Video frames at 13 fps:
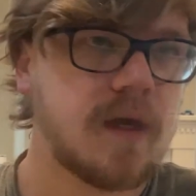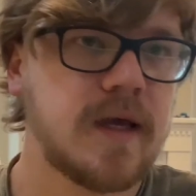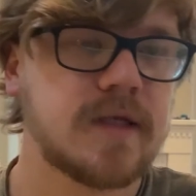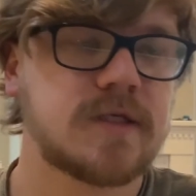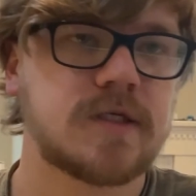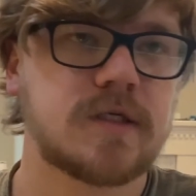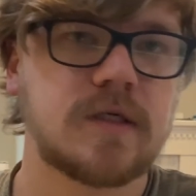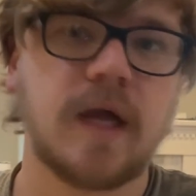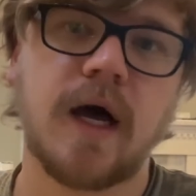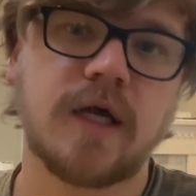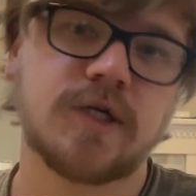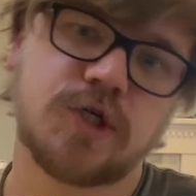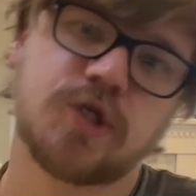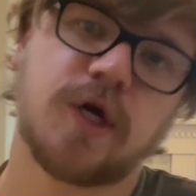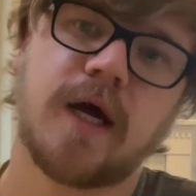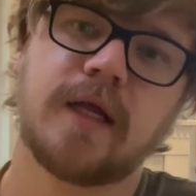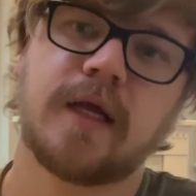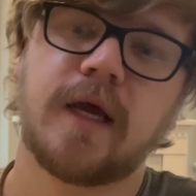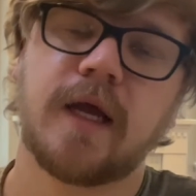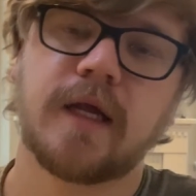it's not
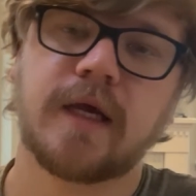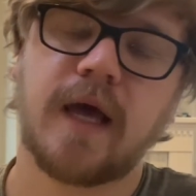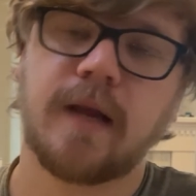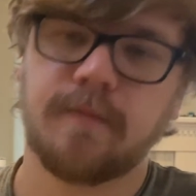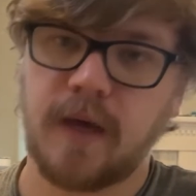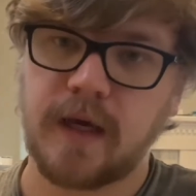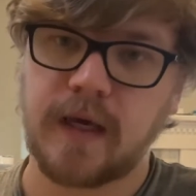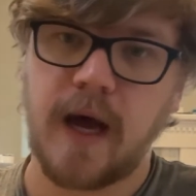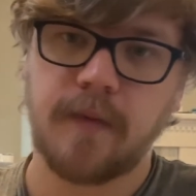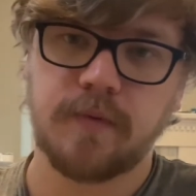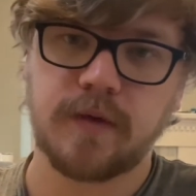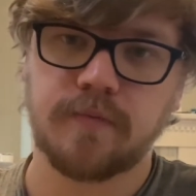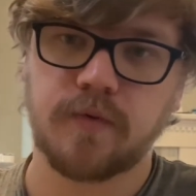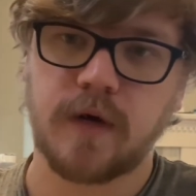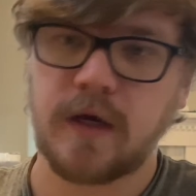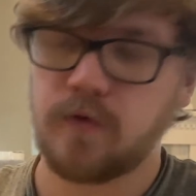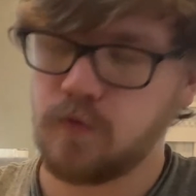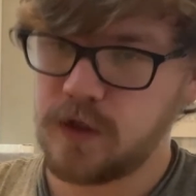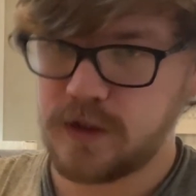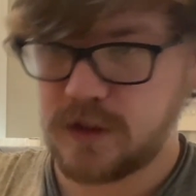shiny. And again, my goblin
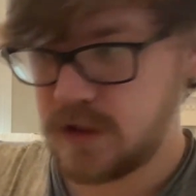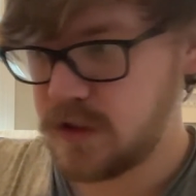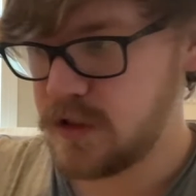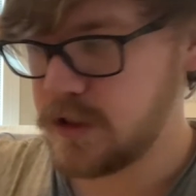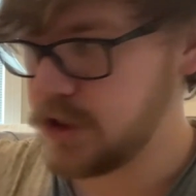brain wants the